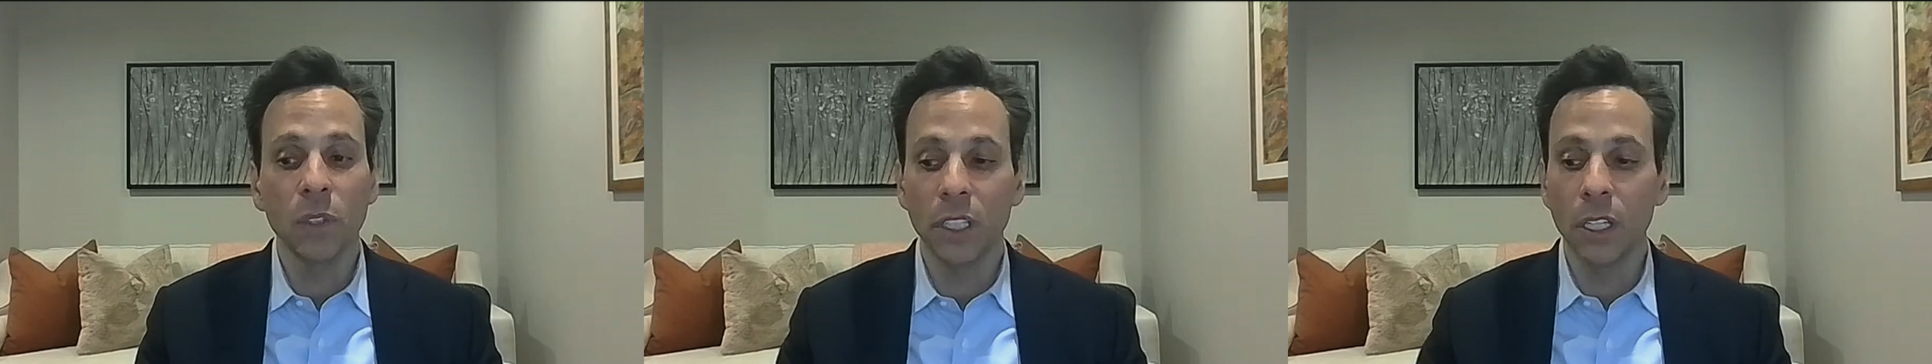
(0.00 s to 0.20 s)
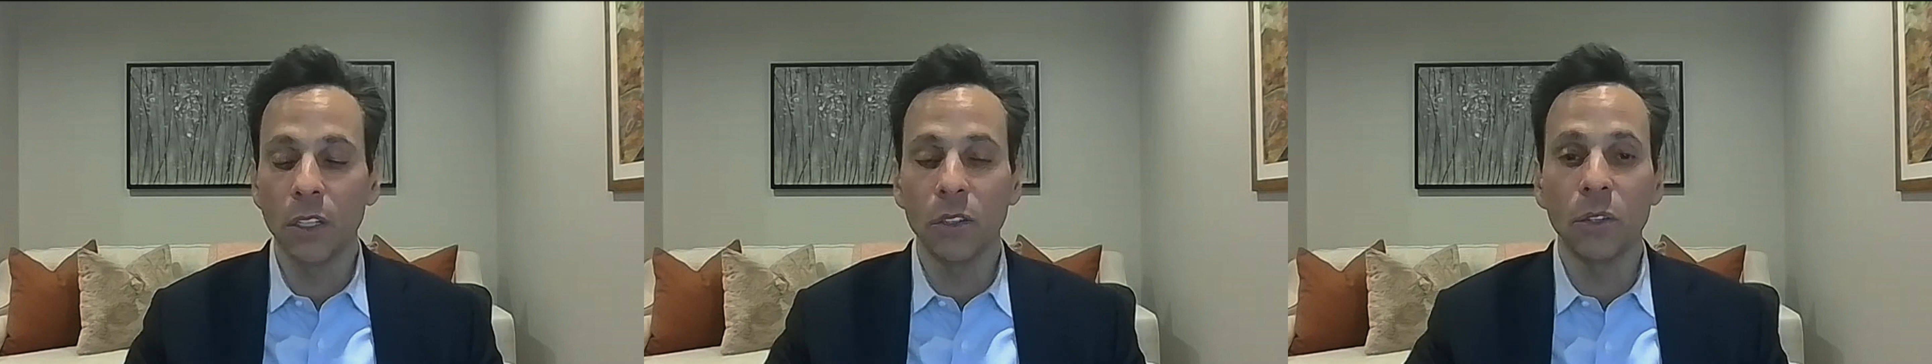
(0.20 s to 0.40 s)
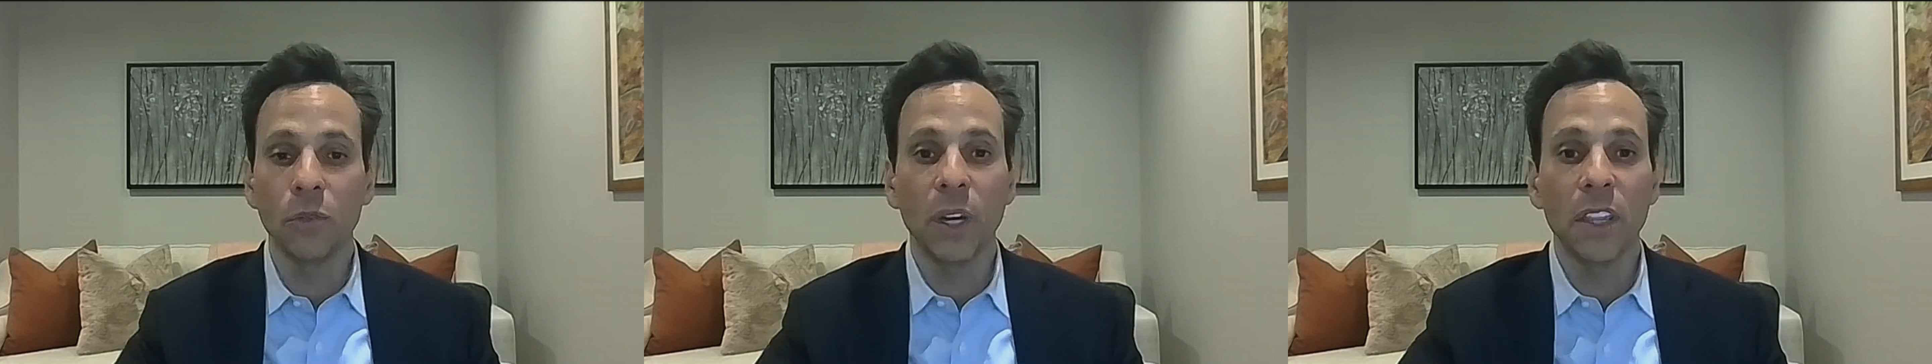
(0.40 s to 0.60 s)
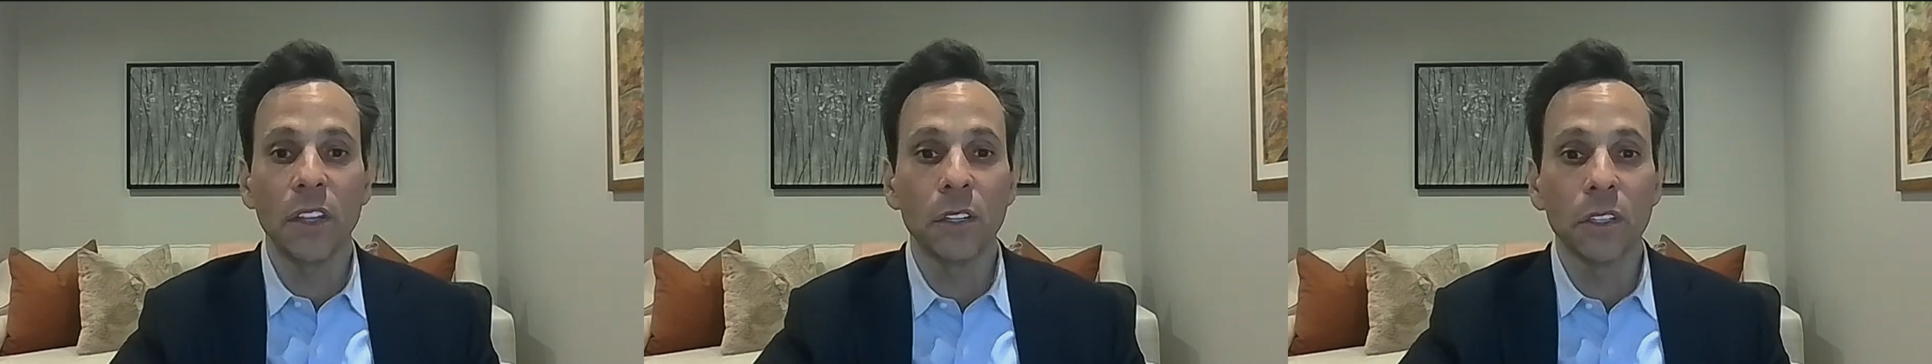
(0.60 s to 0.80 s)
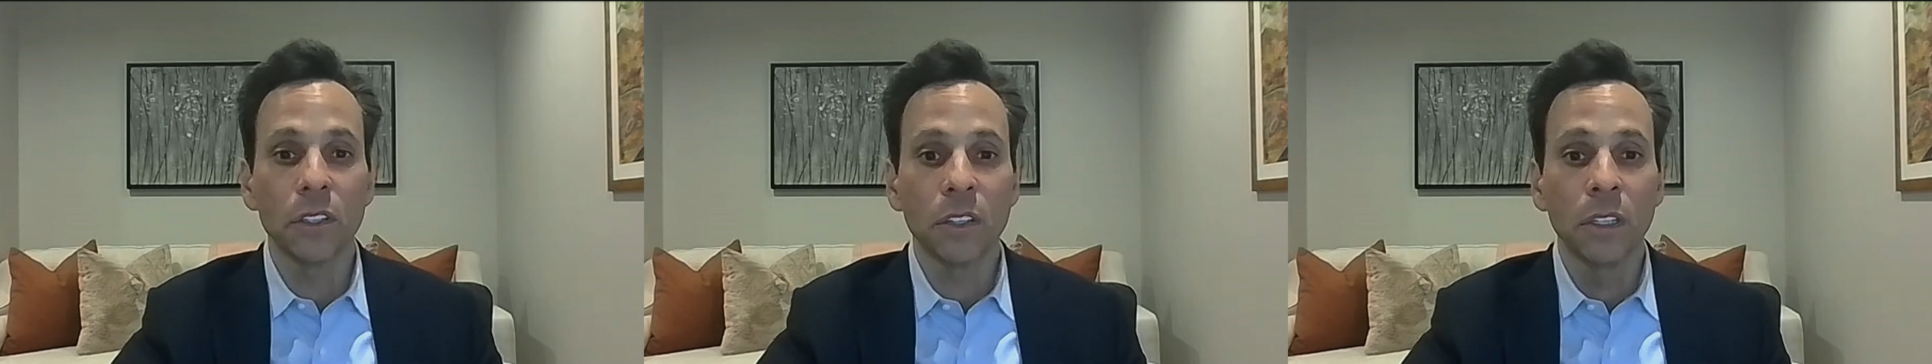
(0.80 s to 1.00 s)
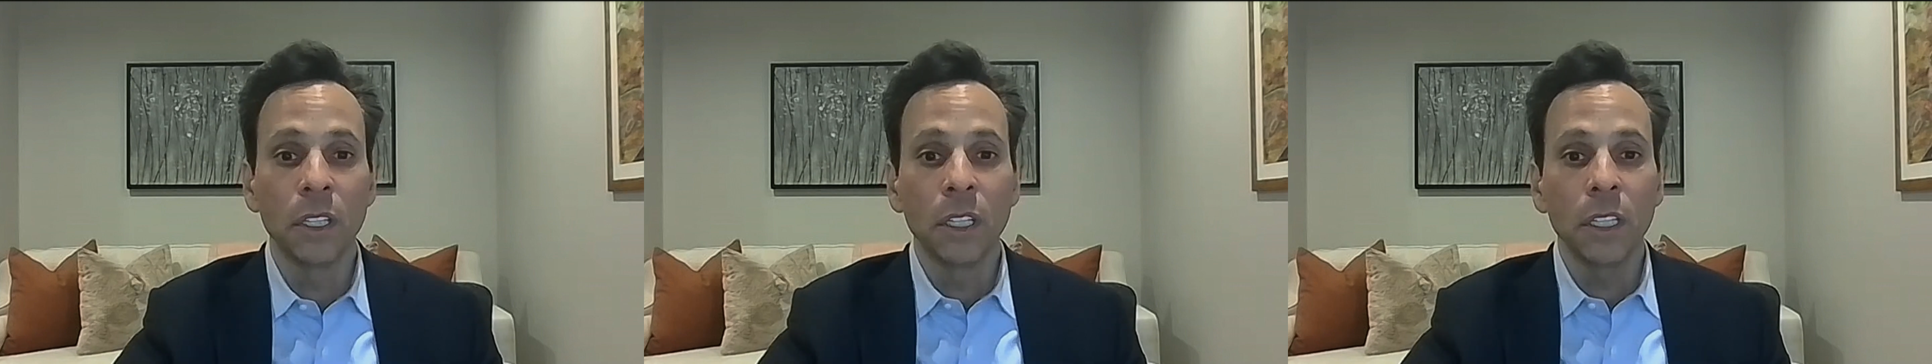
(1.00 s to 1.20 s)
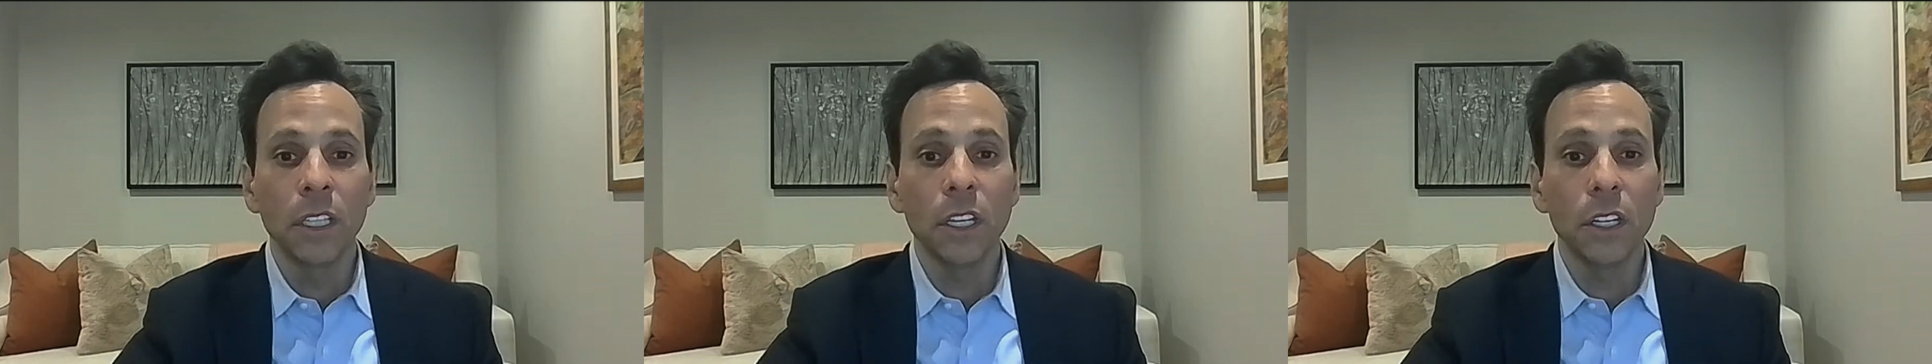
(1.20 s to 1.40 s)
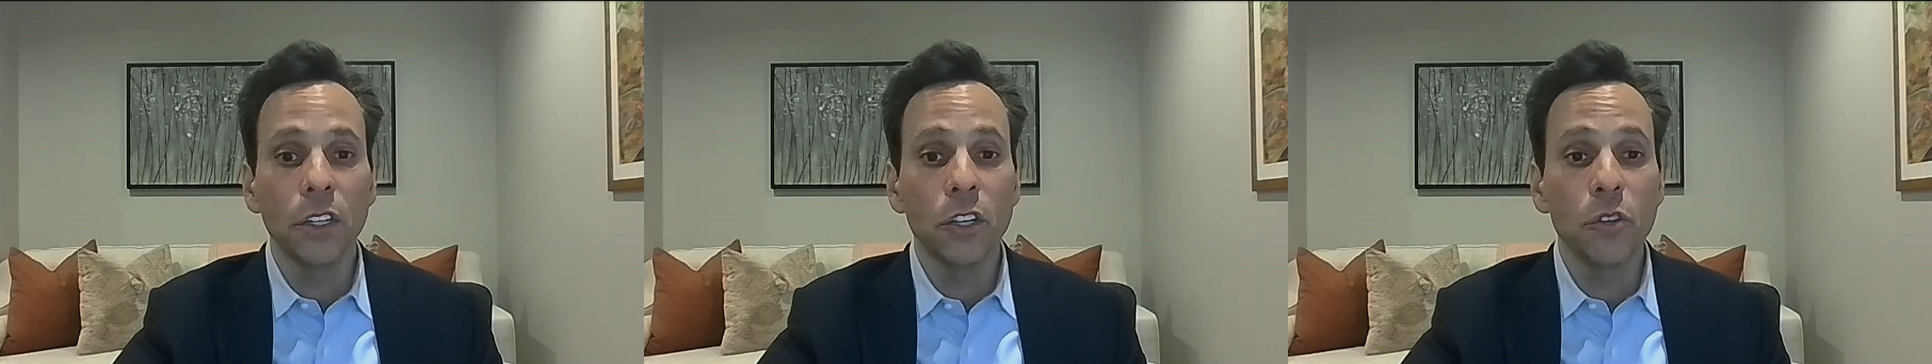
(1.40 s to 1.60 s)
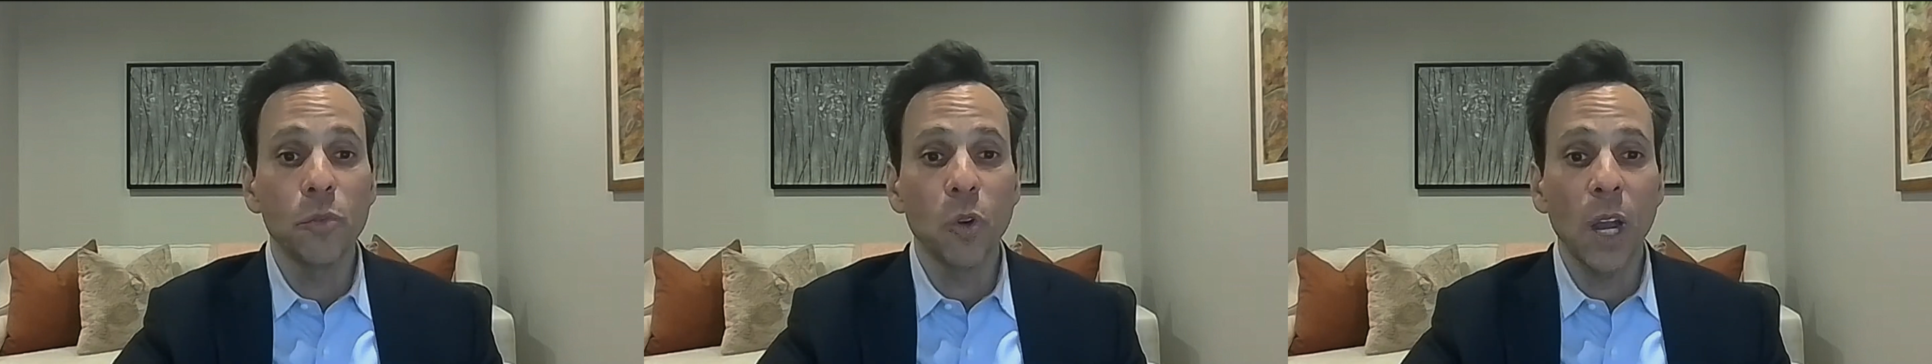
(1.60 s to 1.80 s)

and whether it's new